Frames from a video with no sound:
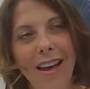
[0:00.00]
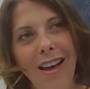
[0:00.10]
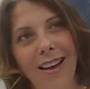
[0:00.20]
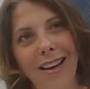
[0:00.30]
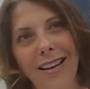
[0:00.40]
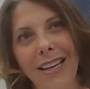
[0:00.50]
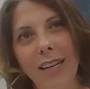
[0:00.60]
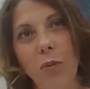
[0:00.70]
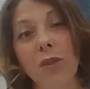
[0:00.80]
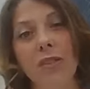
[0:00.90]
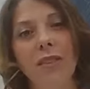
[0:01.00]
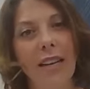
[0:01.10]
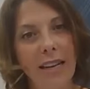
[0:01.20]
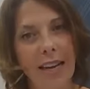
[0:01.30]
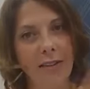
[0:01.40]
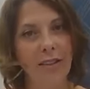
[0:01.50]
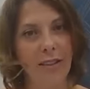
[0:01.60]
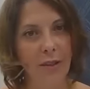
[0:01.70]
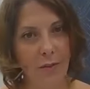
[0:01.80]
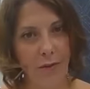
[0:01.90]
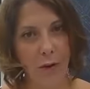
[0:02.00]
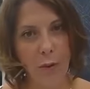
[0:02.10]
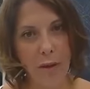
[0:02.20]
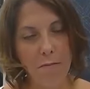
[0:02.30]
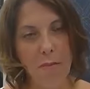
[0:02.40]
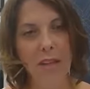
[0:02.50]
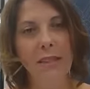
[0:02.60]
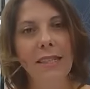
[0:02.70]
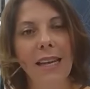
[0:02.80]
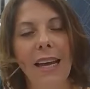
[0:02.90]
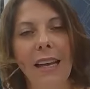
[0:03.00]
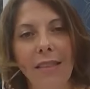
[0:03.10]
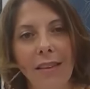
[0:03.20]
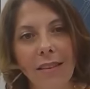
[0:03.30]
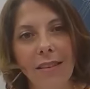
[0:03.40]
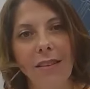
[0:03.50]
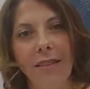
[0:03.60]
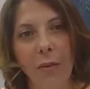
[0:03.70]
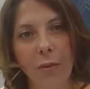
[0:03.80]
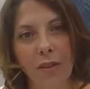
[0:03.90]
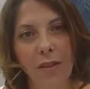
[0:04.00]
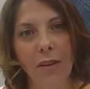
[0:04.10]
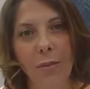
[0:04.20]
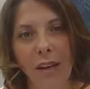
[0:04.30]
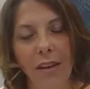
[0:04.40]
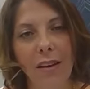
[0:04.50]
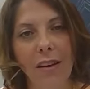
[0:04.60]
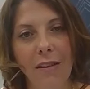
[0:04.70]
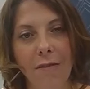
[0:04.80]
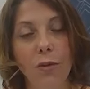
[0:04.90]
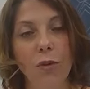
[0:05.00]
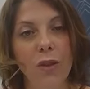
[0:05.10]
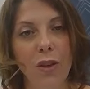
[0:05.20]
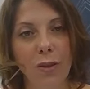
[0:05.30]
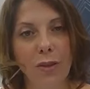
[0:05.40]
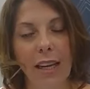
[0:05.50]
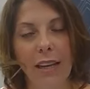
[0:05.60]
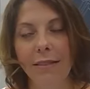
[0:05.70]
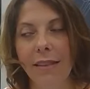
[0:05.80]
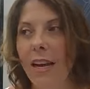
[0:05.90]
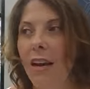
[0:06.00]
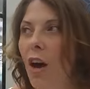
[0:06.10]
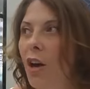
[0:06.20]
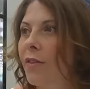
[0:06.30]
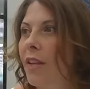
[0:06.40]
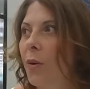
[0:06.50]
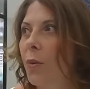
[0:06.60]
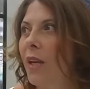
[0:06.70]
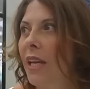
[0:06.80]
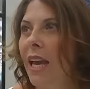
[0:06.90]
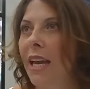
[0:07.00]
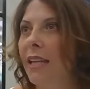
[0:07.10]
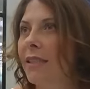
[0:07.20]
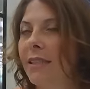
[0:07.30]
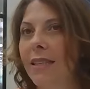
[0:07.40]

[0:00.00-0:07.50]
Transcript: and it wasn't then announced until the following Monday that there was going to be an enforced lockdown. Over that weekend,